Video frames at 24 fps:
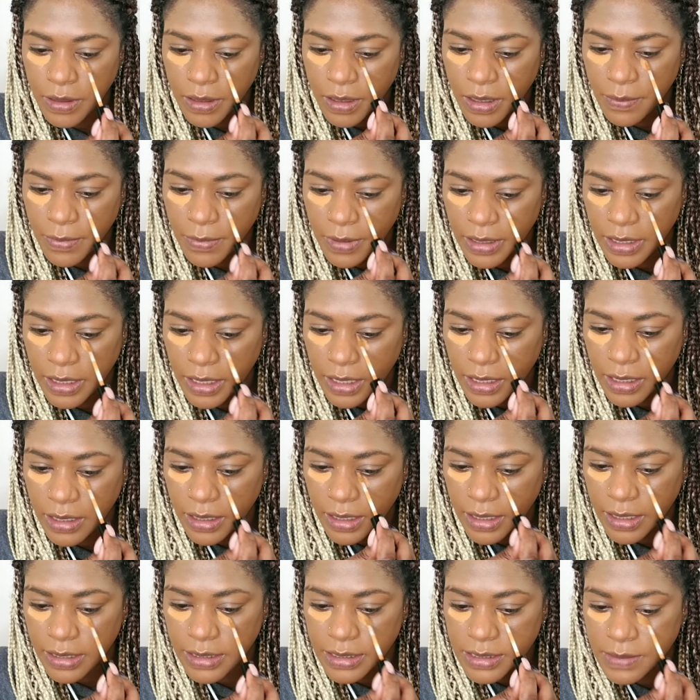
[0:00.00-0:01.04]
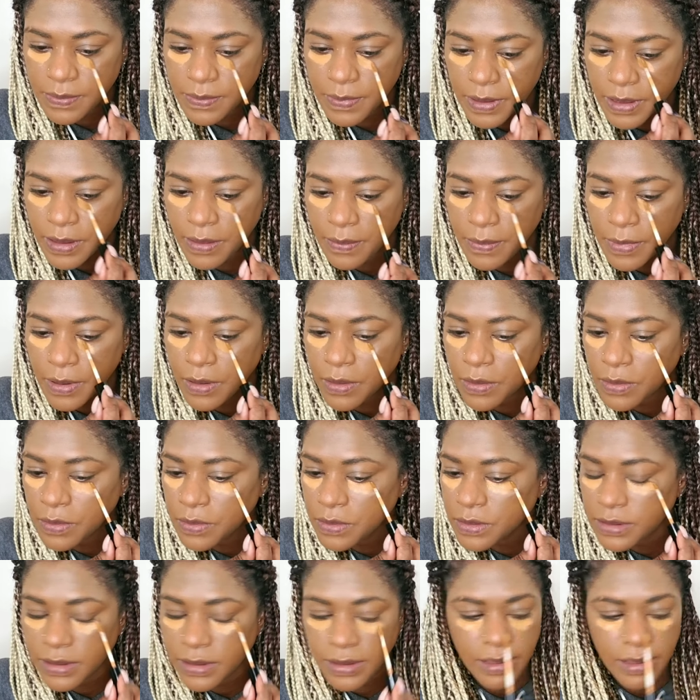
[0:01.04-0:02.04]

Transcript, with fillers: I wanna come on here and speak about.